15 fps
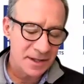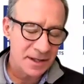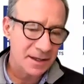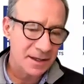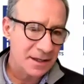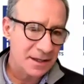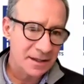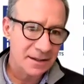
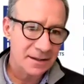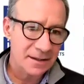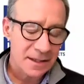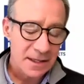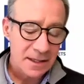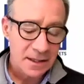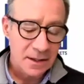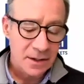there.
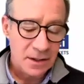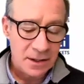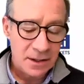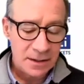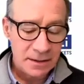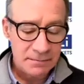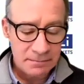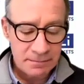
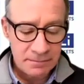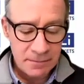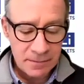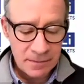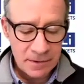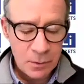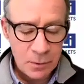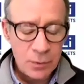
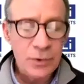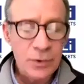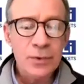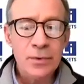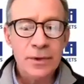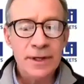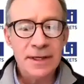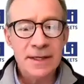
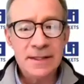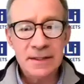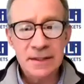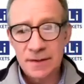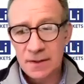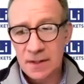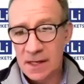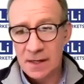Uyuni is
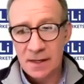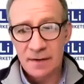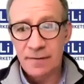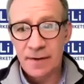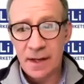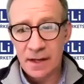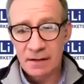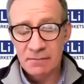indeed
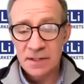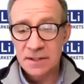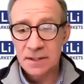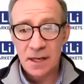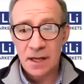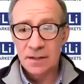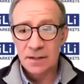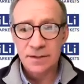it's a
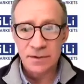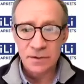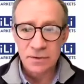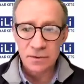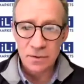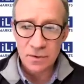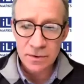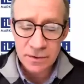large
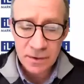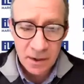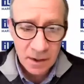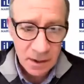resource,